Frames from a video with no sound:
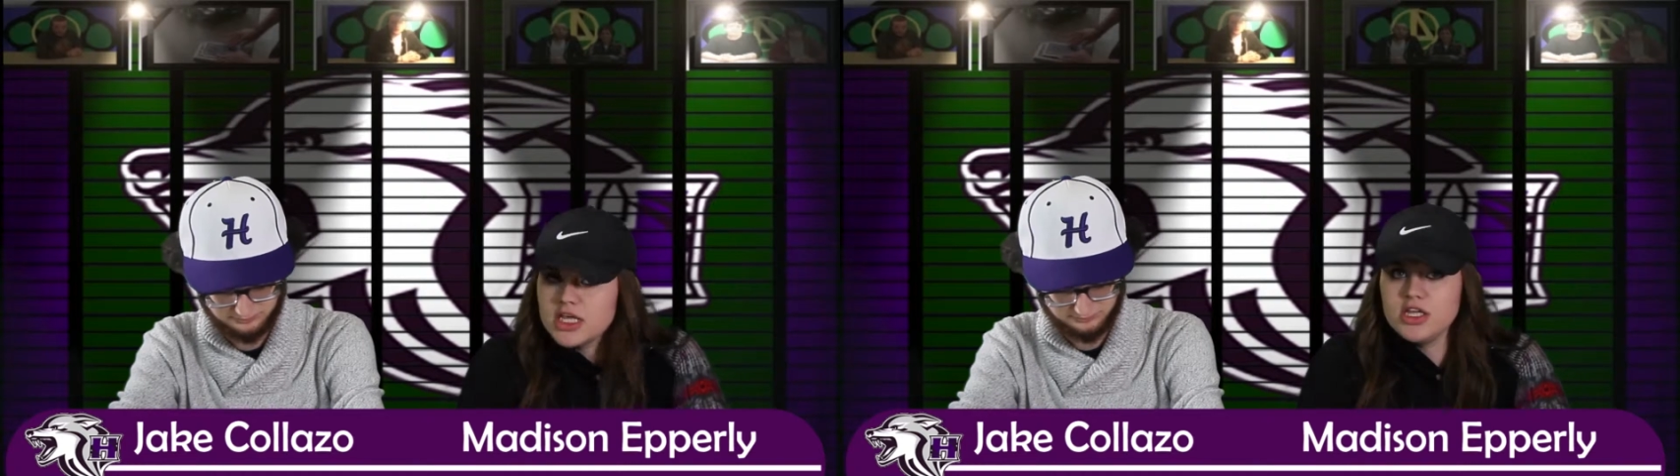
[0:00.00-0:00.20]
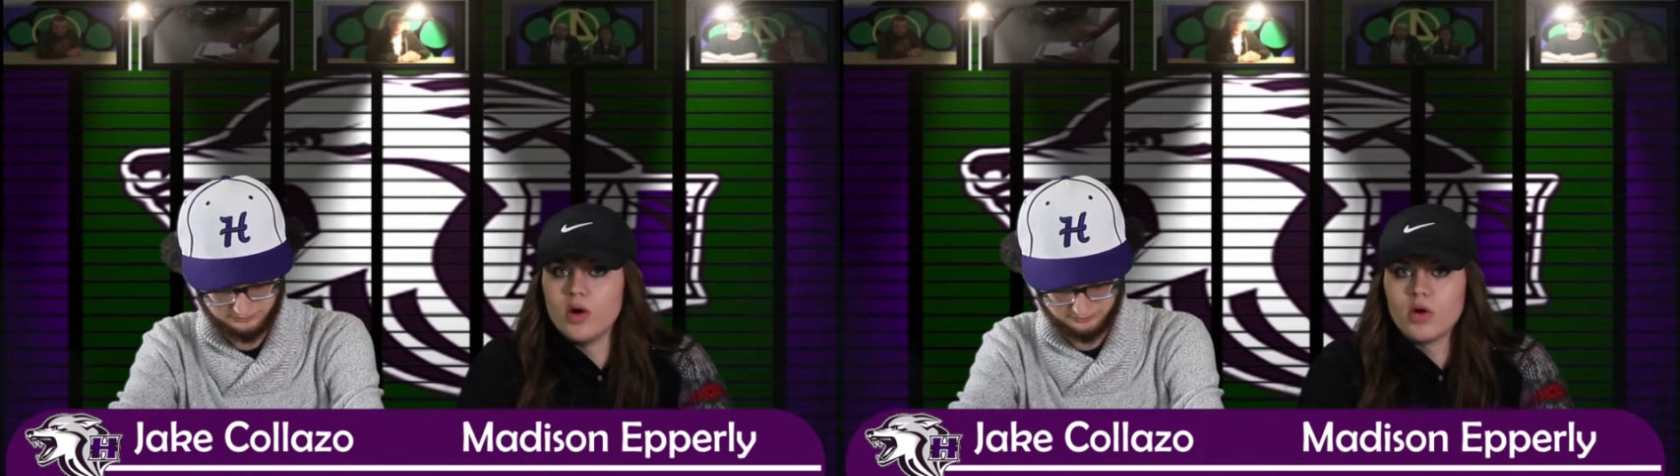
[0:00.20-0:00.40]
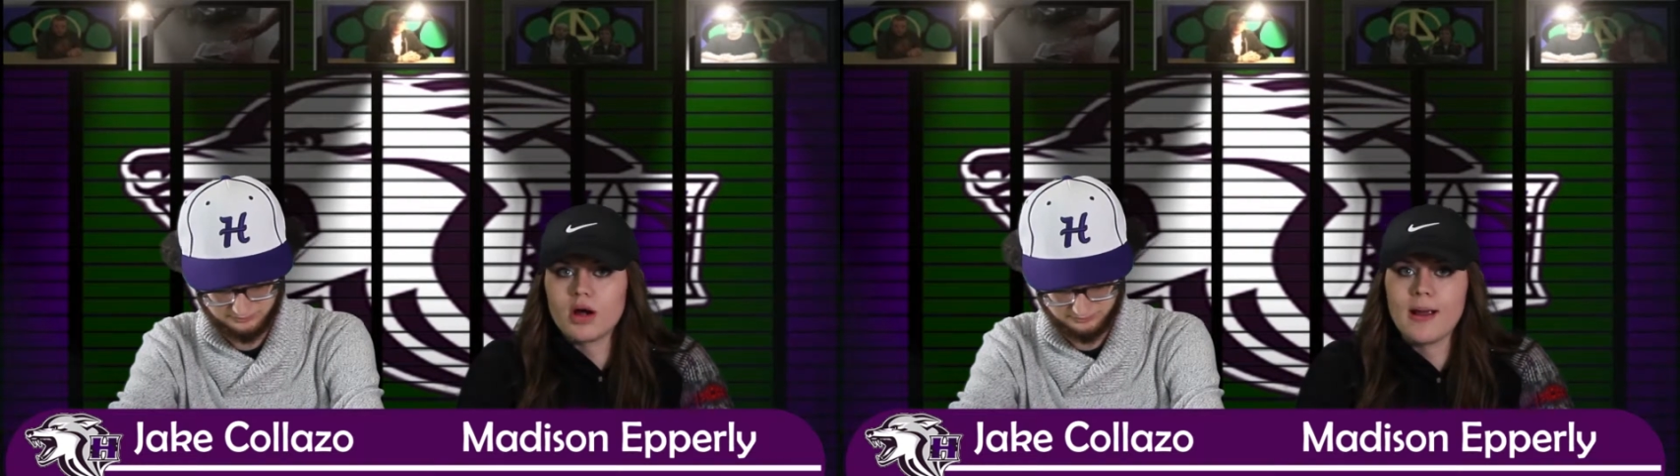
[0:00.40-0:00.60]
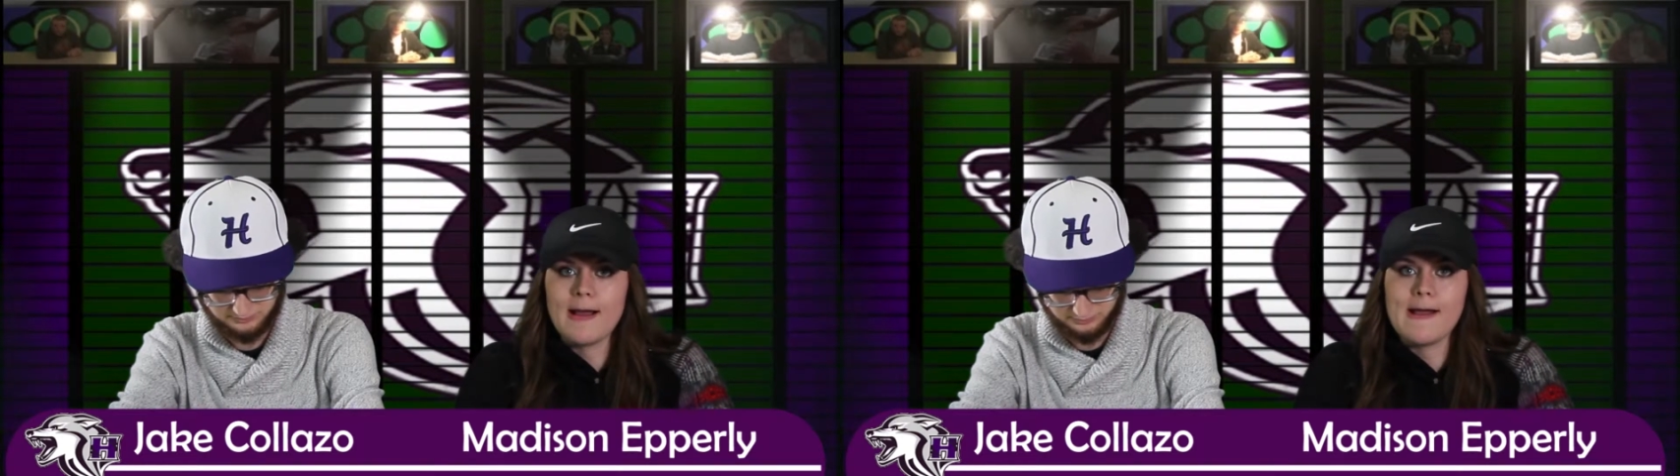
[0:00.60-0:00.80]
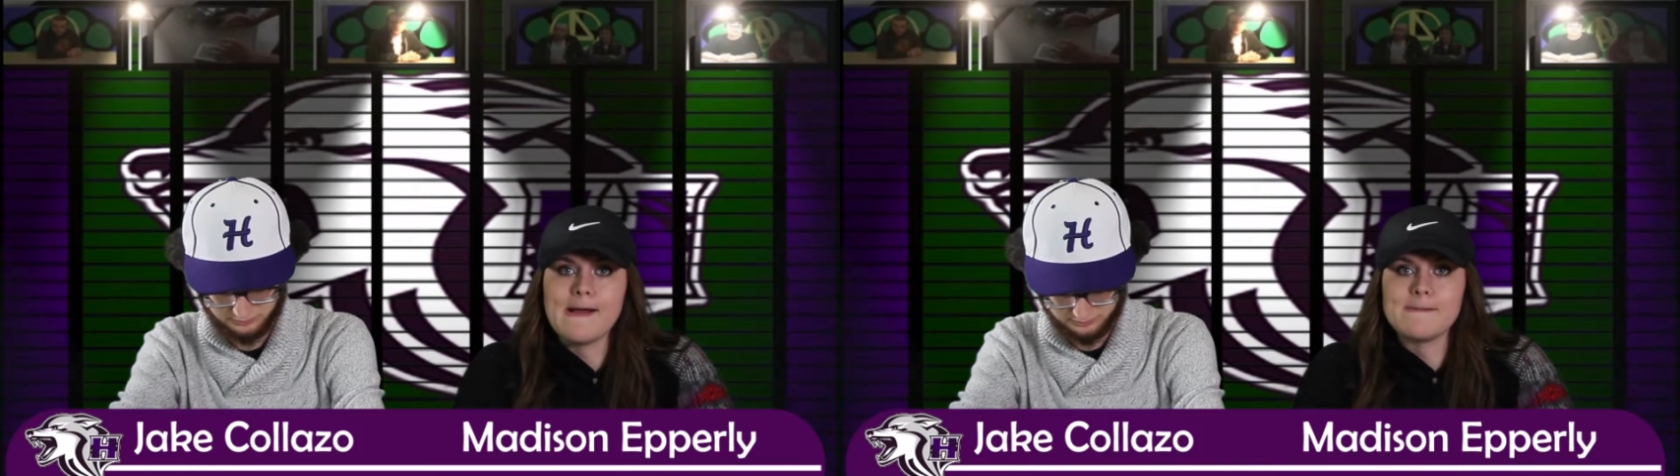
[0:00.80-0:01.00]
your
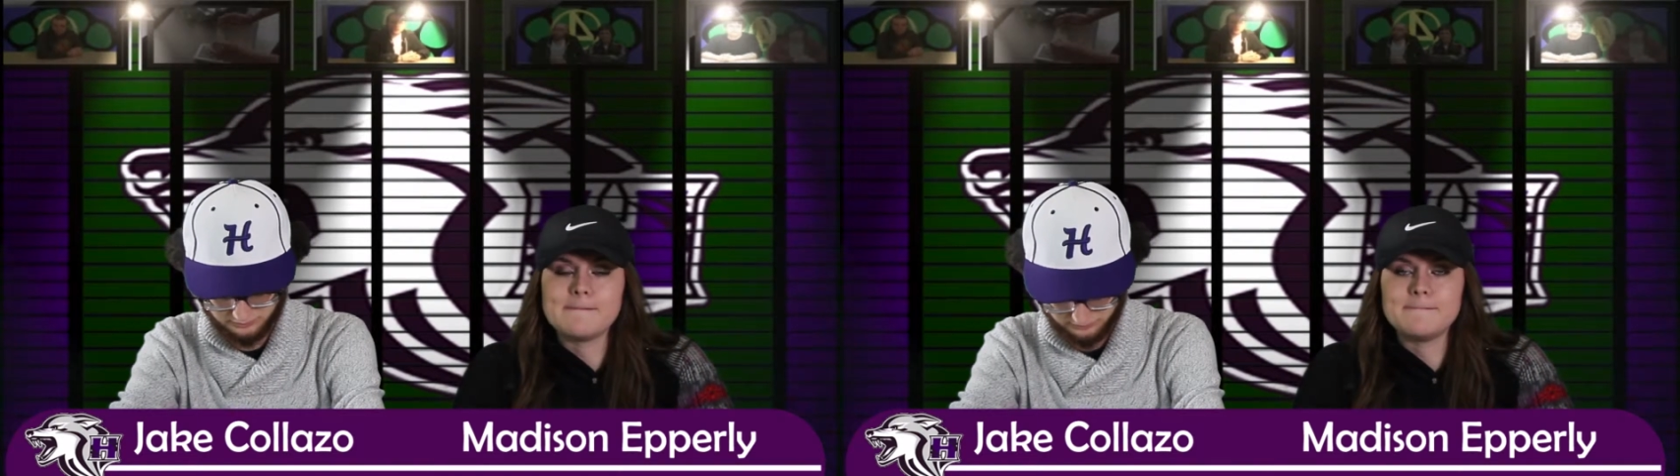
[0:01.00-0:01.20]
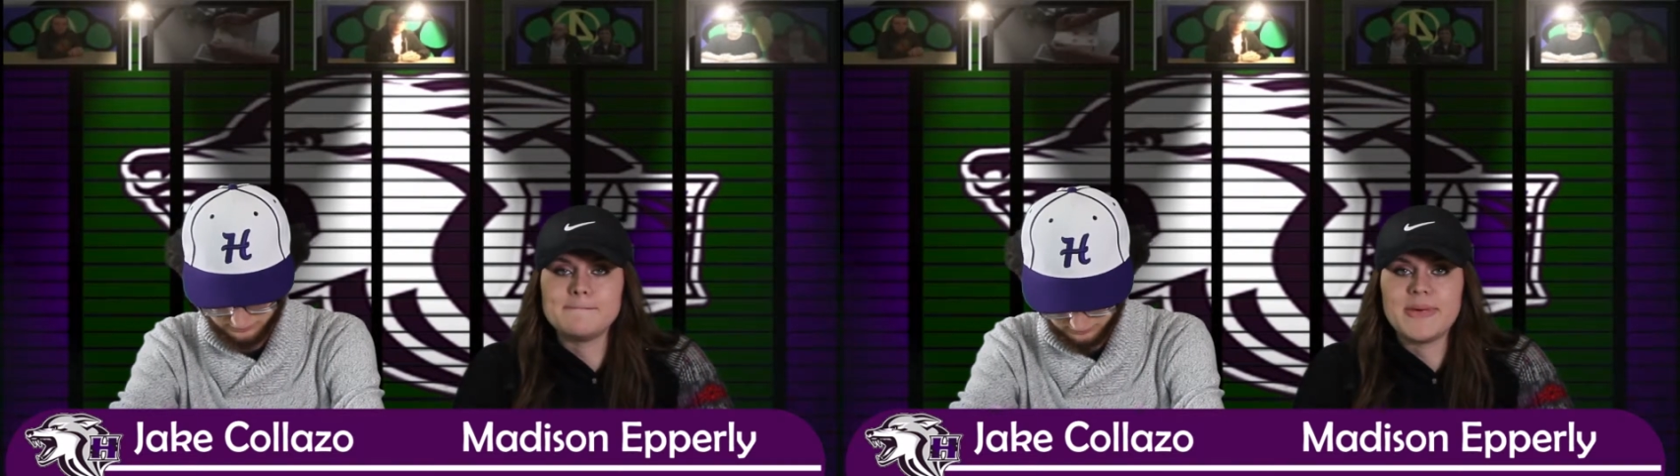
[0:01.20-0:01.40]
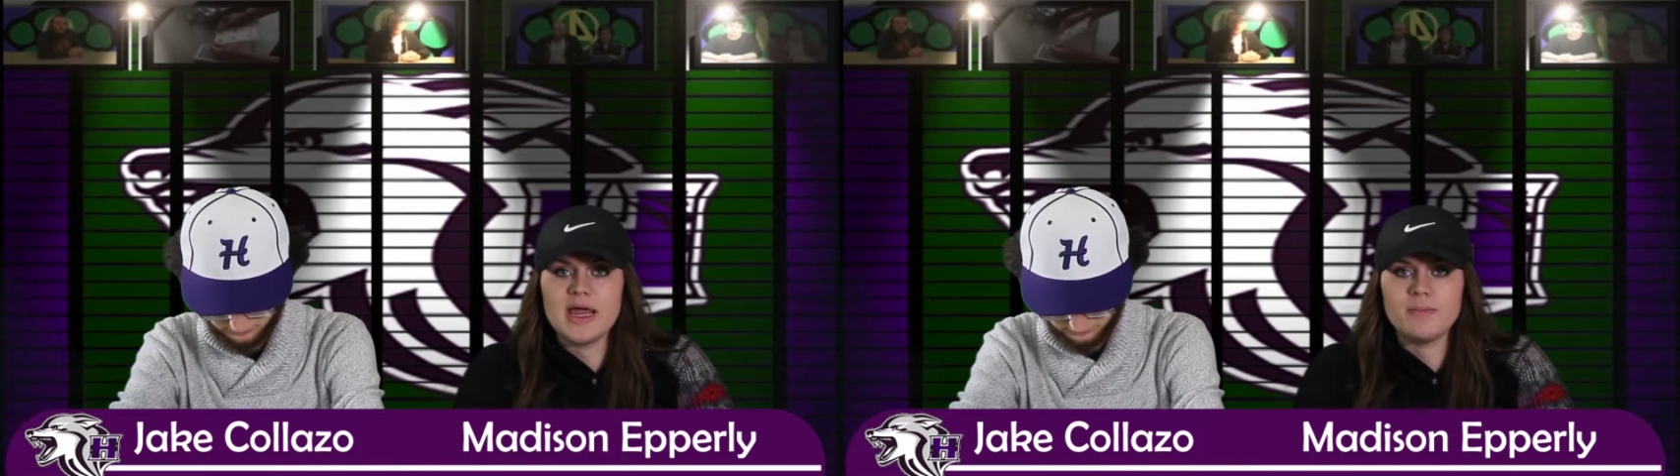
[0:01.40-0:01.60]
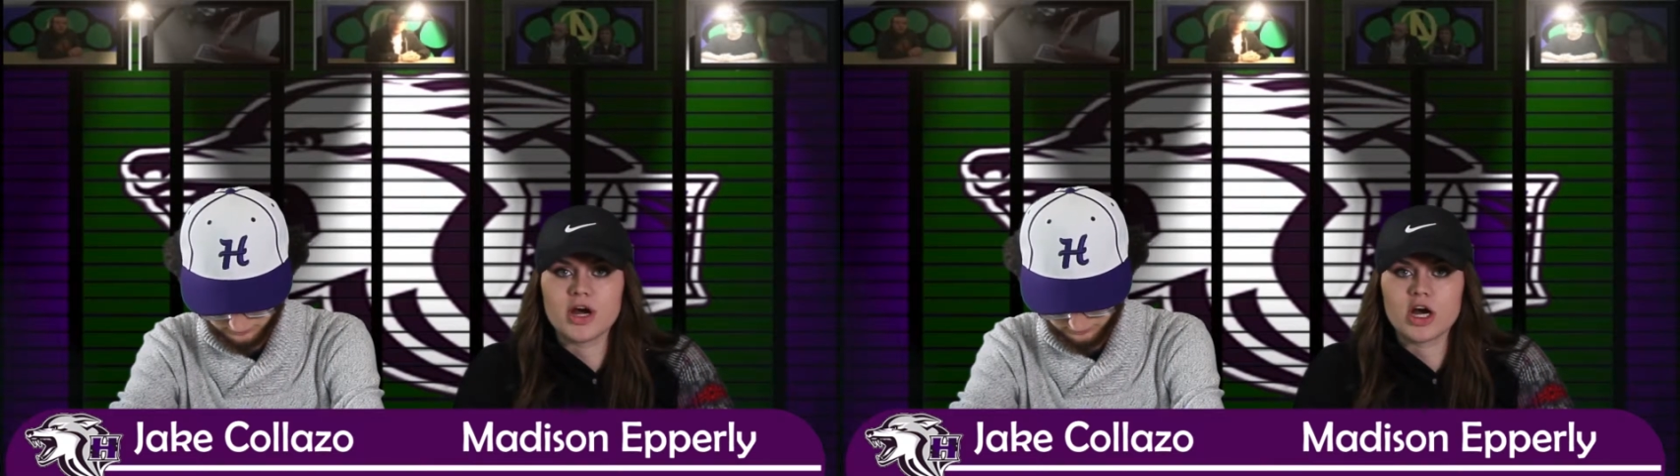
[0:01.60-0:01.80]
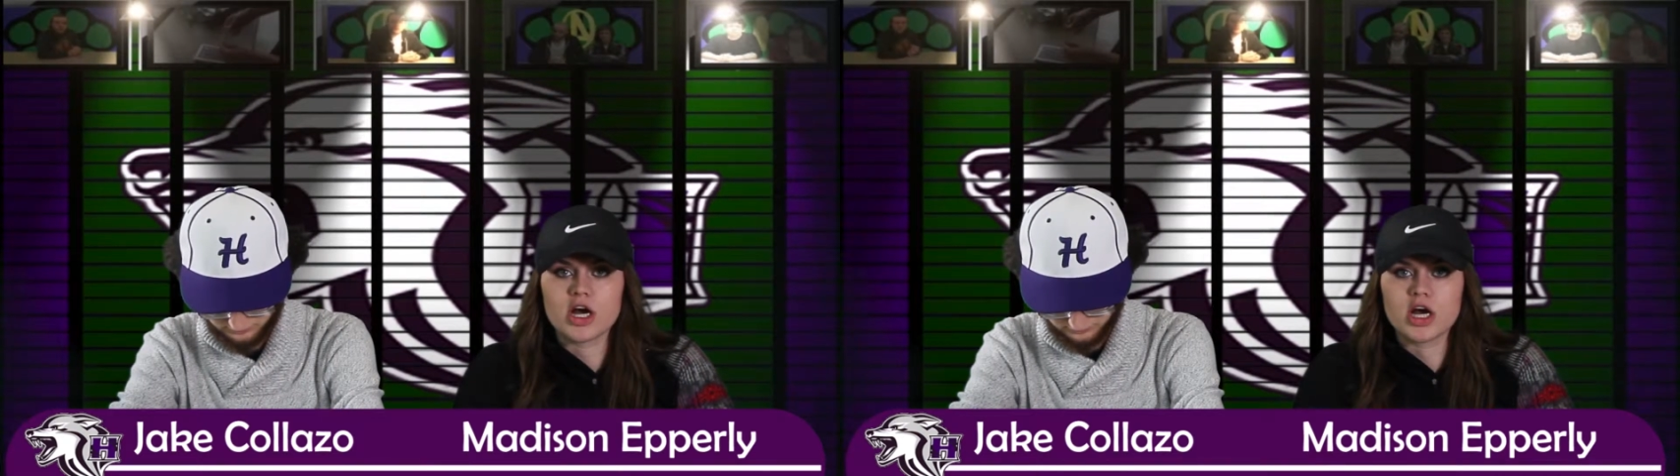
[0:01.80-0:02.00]
paper.